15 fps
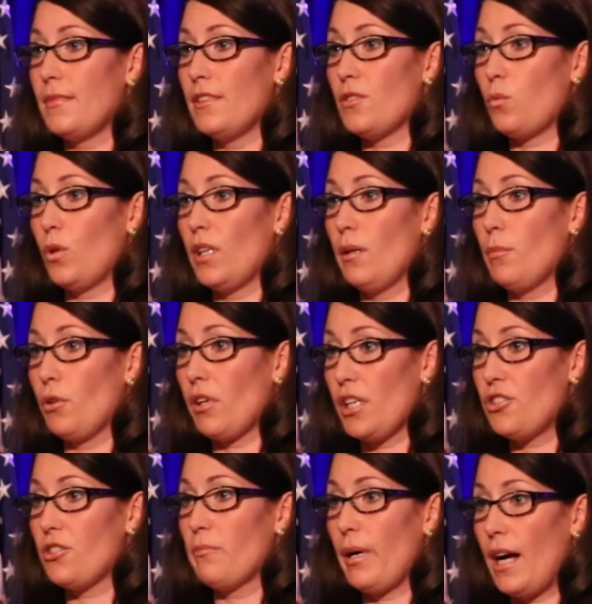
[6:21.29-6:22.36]
is what
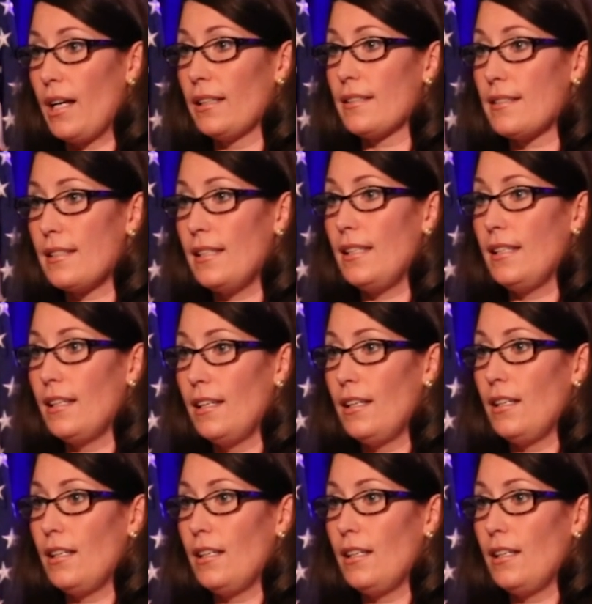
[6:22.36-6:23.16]
immigration policy